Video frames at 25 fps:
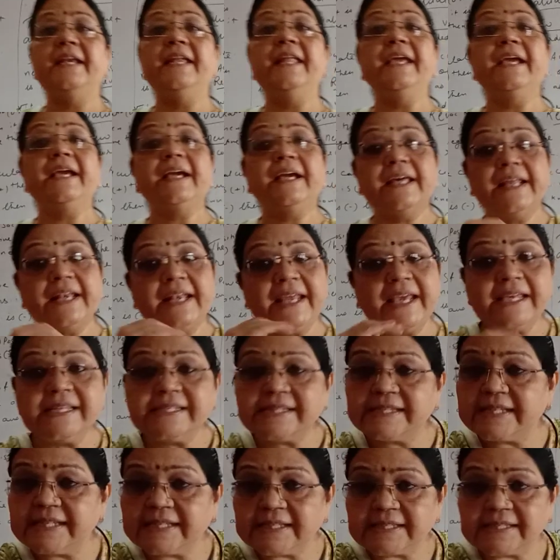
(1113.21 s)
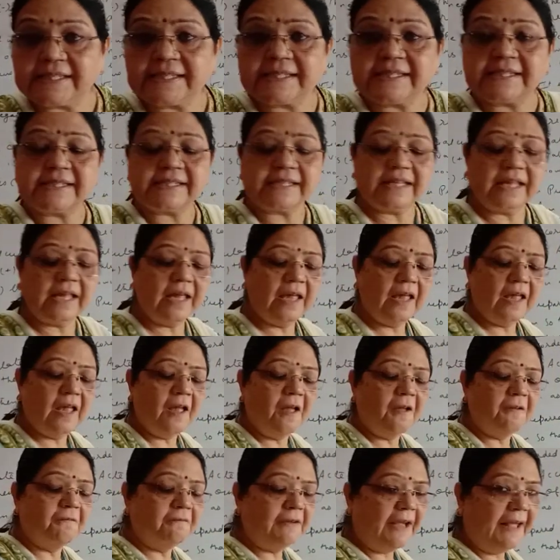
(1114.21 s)
decreases,
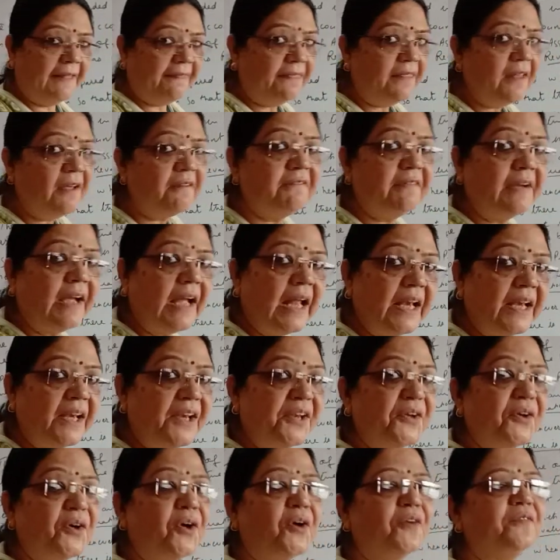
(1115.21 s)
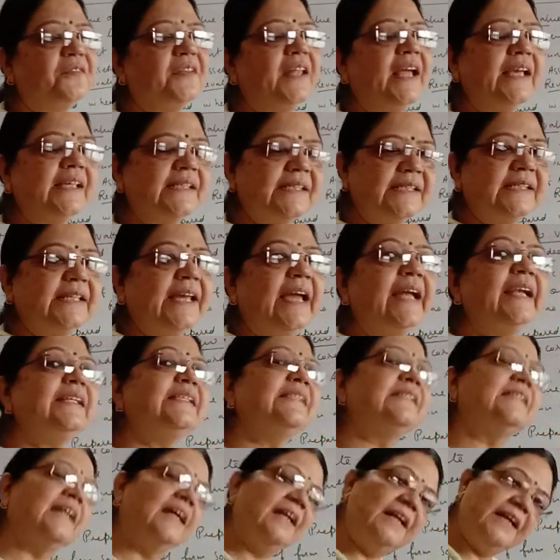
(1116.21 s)
when the value of the
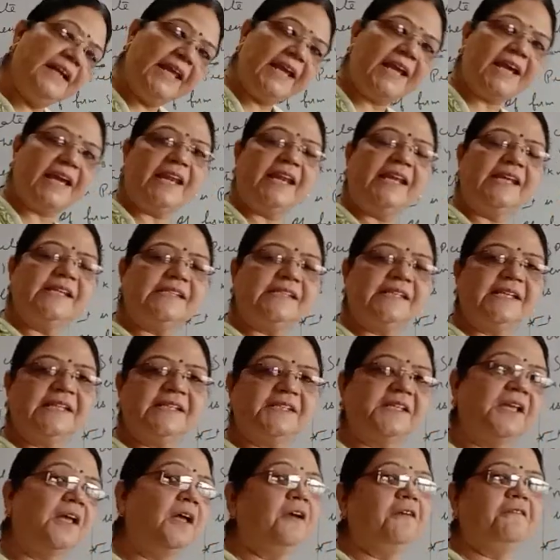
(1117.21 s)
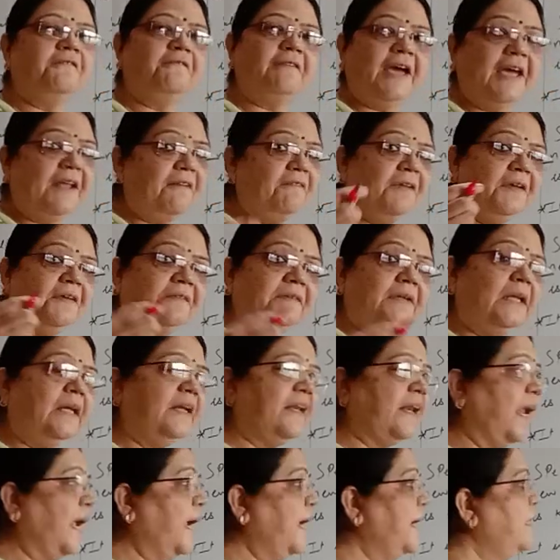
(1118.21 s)
assets decreases, where we
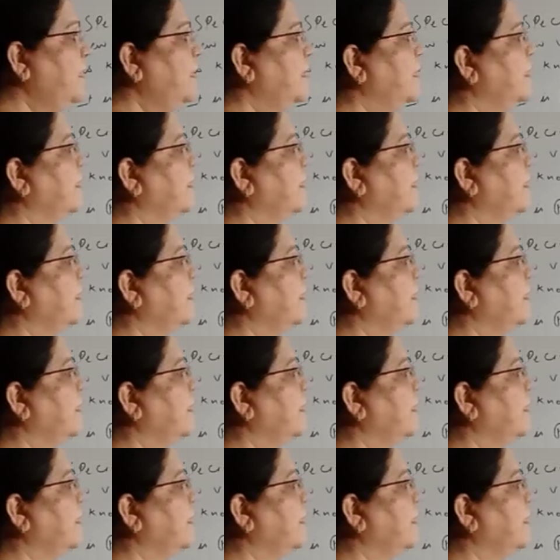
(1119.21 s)
will write?